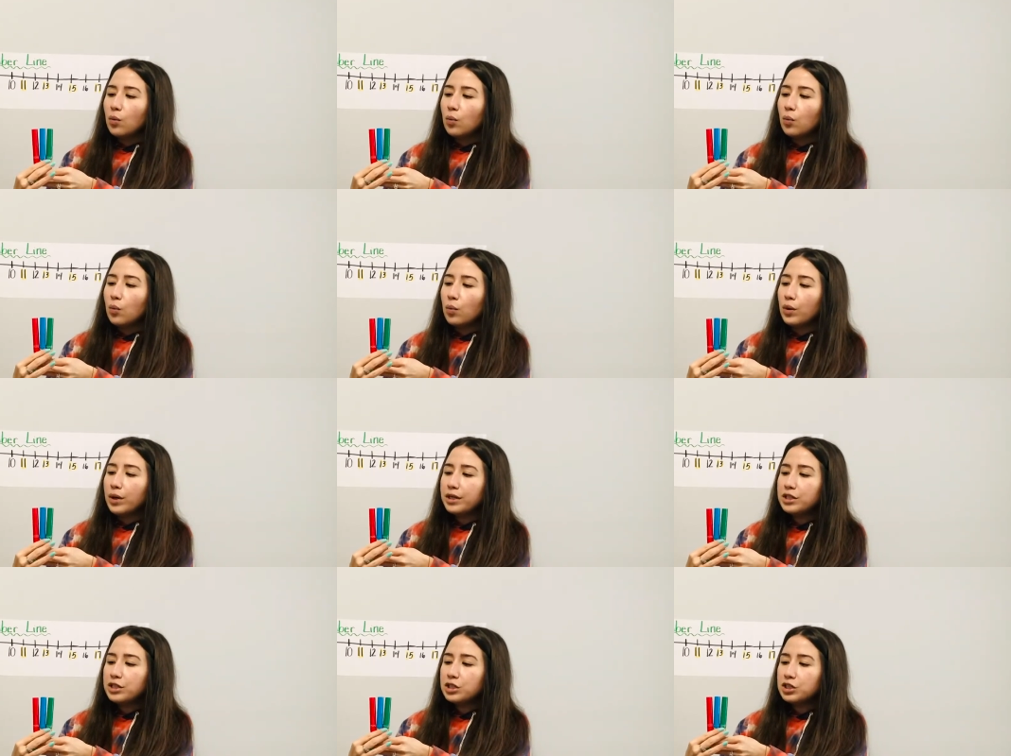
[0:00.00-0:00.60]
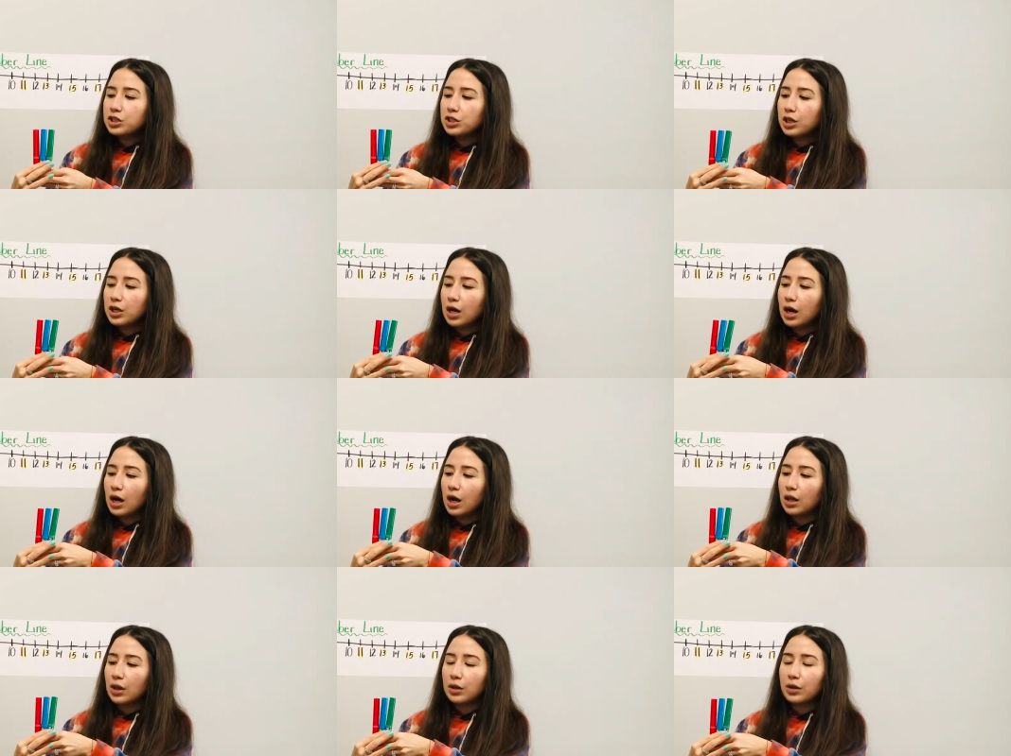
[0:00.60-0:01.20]
which
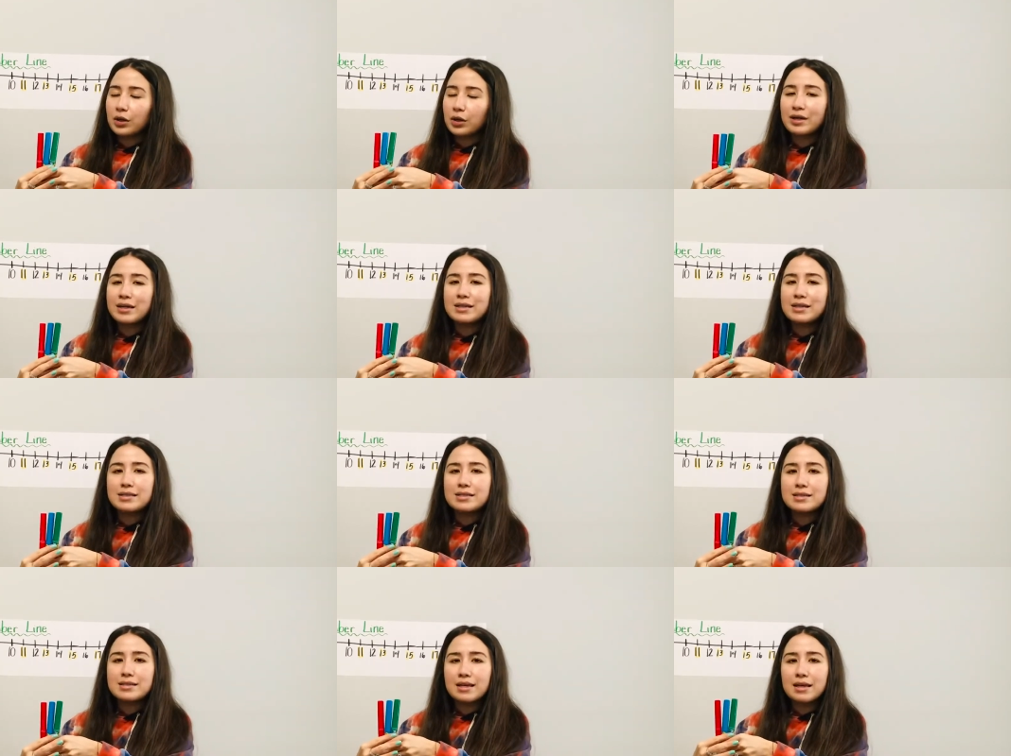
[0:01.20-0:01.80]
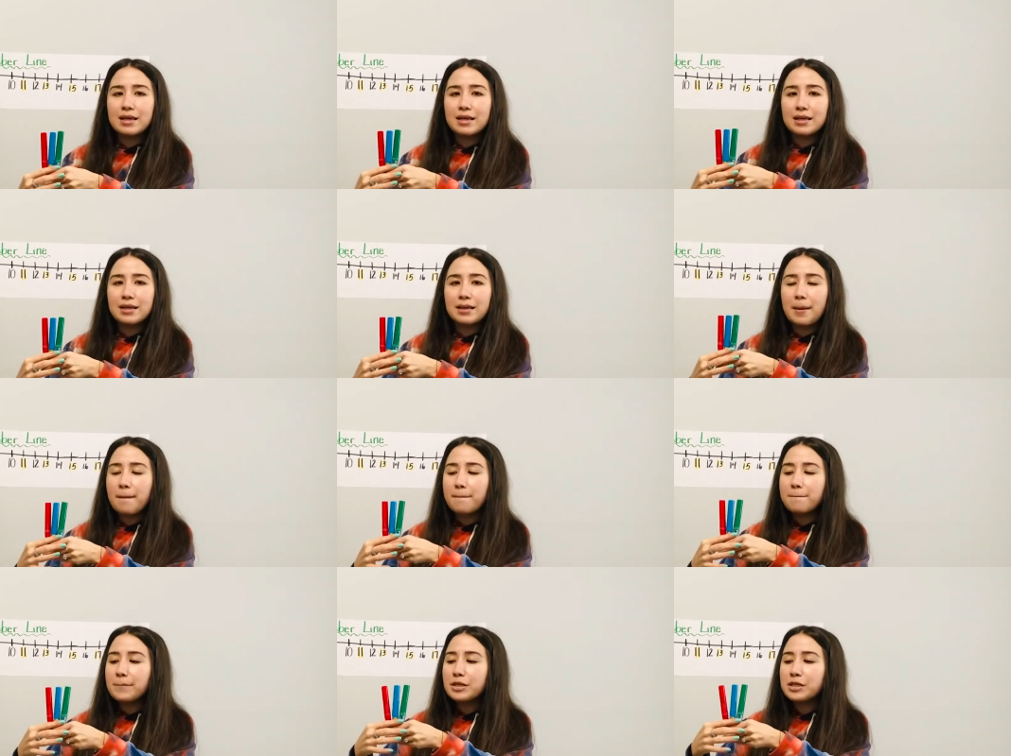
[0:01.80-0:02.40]
color is in
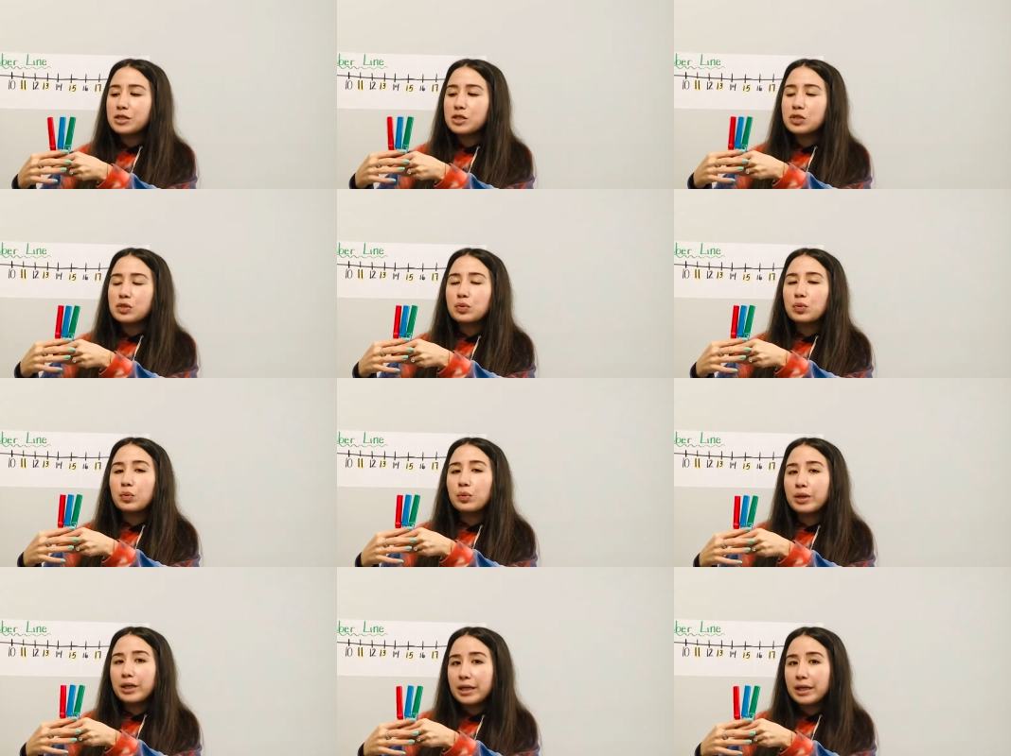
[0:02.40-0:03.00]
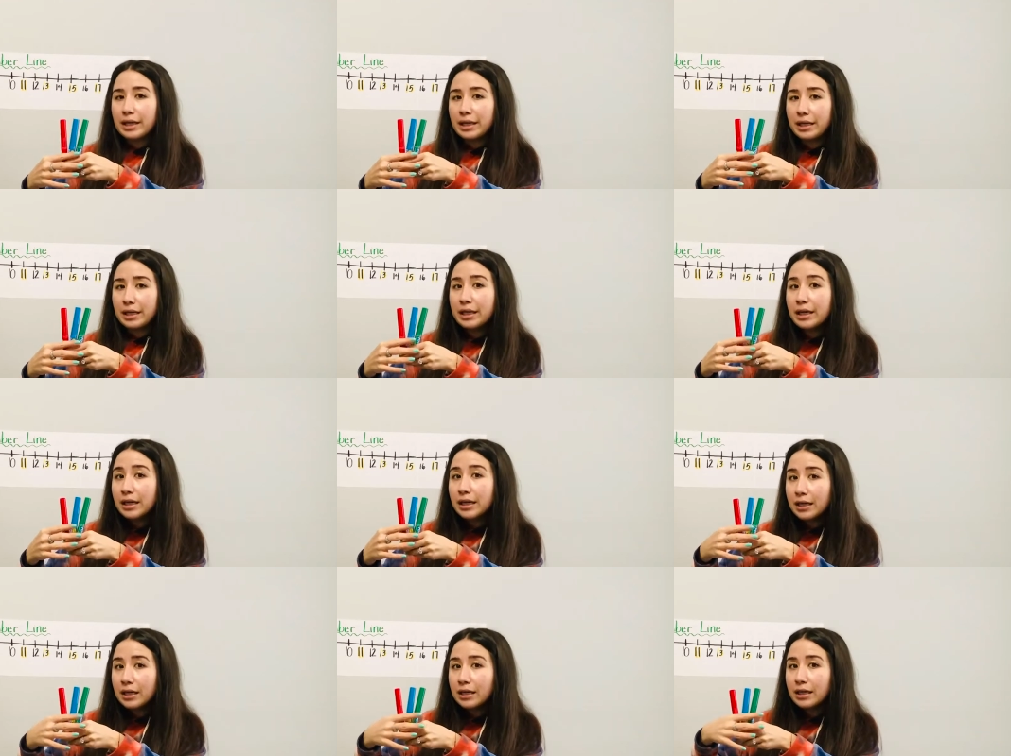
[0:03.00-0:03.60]
between,
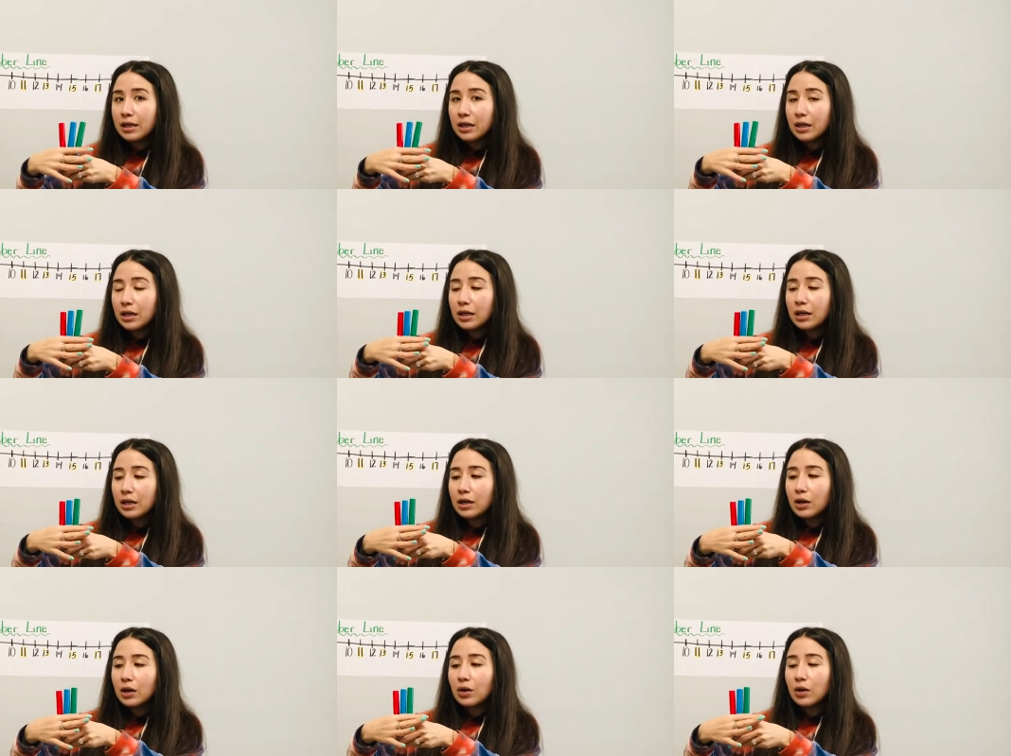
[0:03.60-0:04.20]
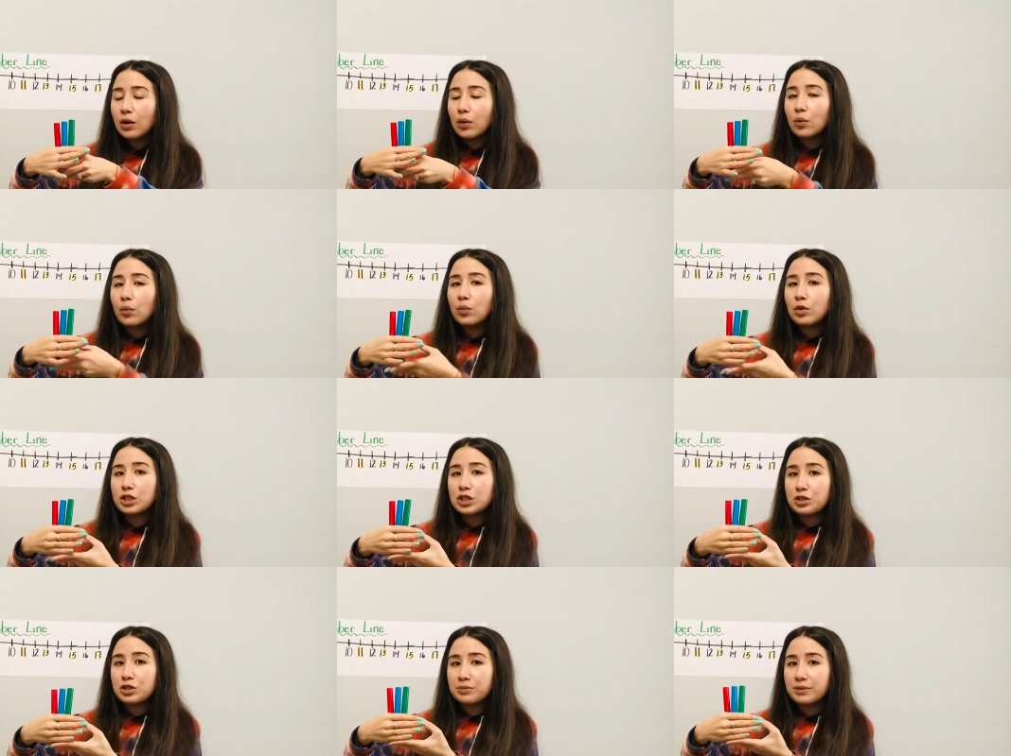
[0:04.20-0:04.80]

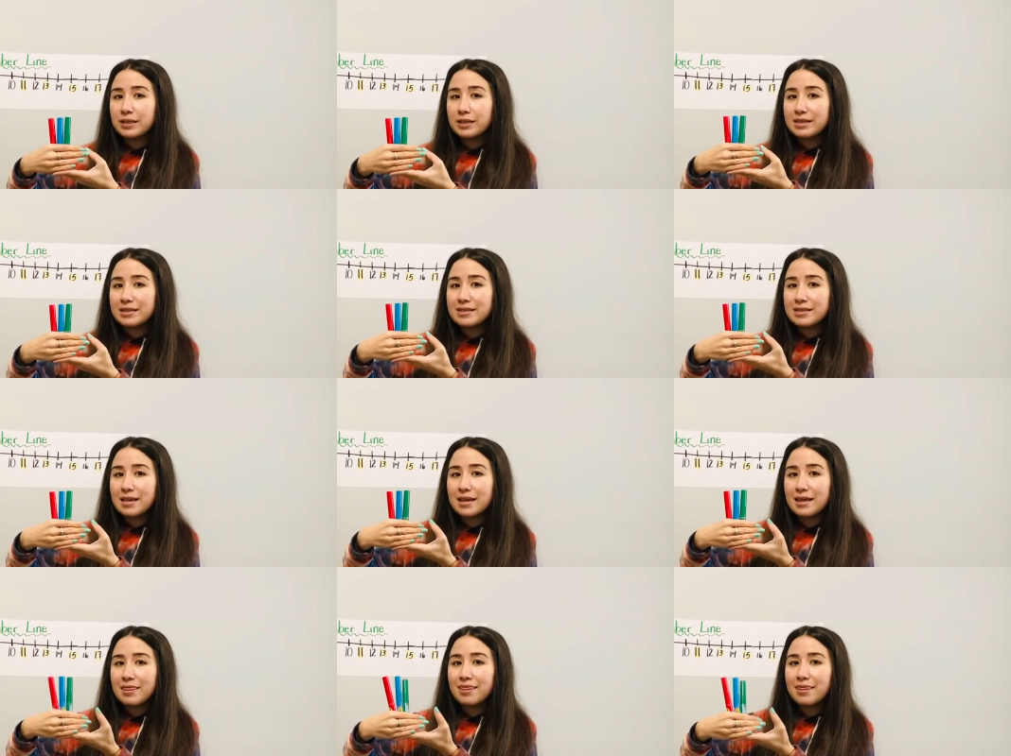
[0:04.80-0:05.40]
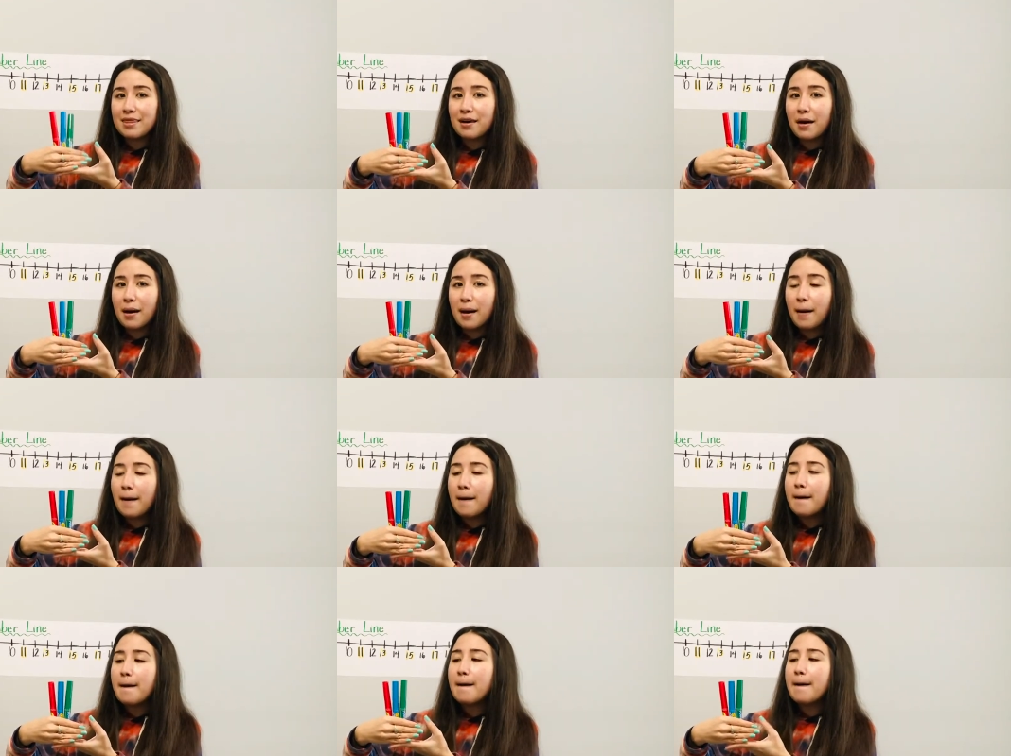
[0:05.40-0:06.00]
which means in the
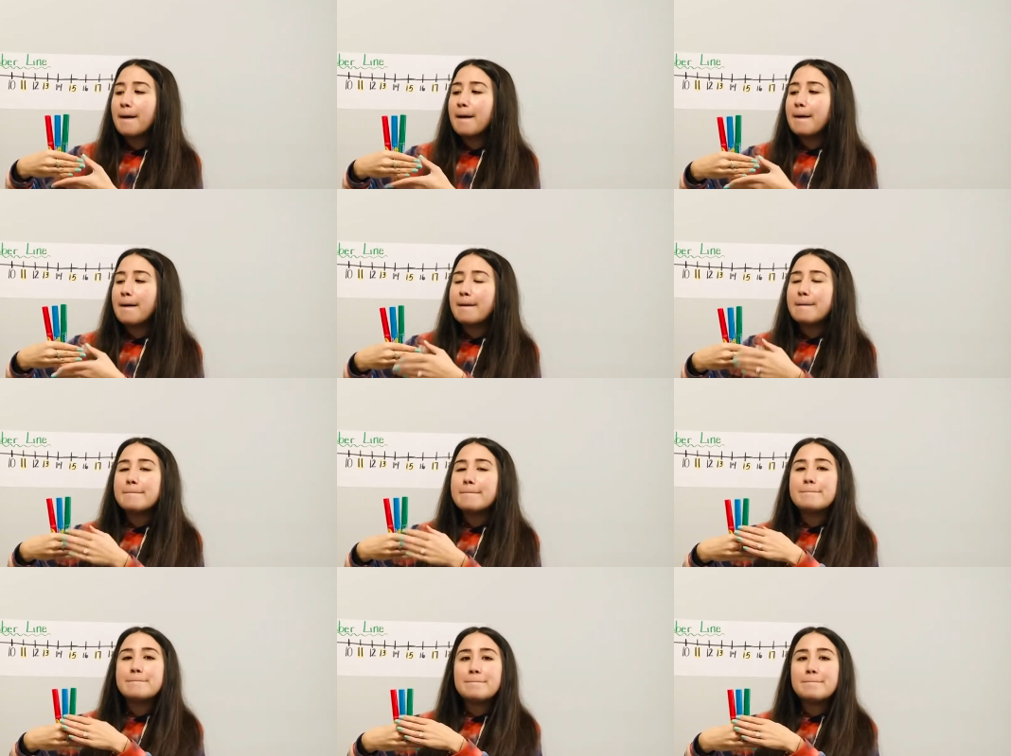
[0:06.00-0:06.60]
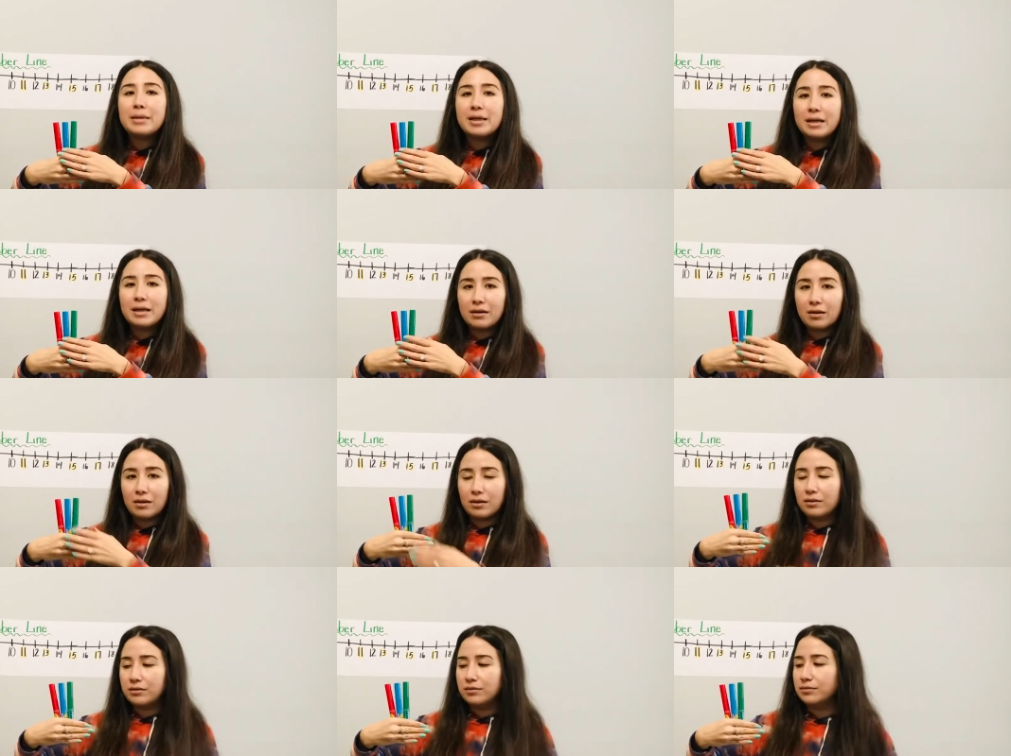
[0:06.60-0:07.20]

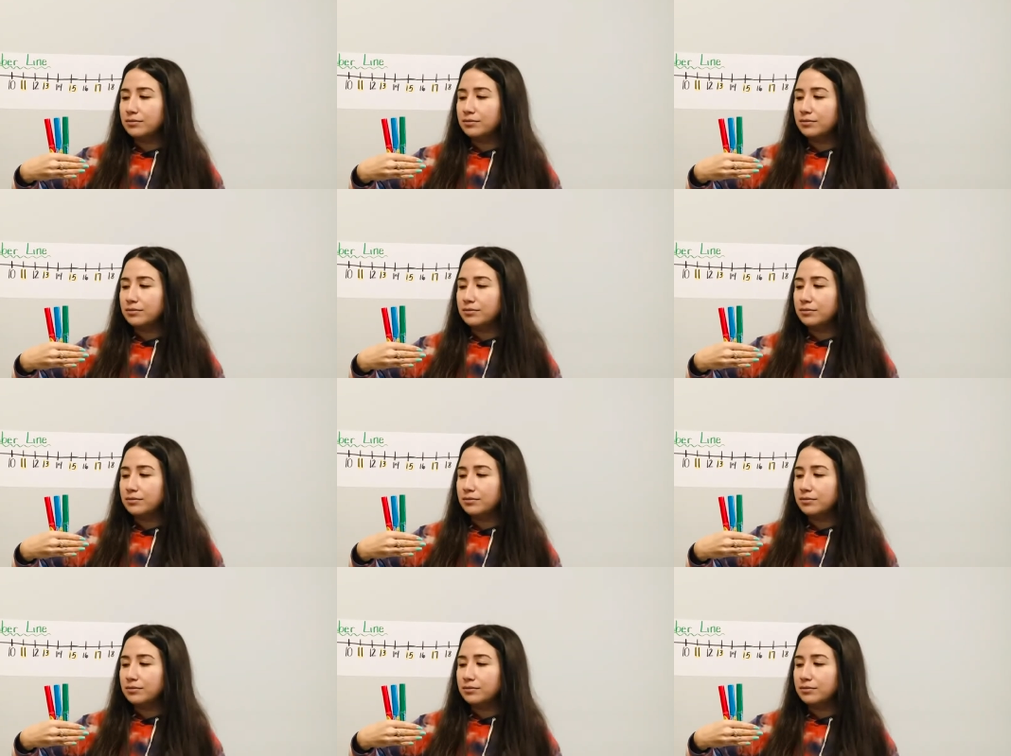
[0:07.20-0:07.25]
middle?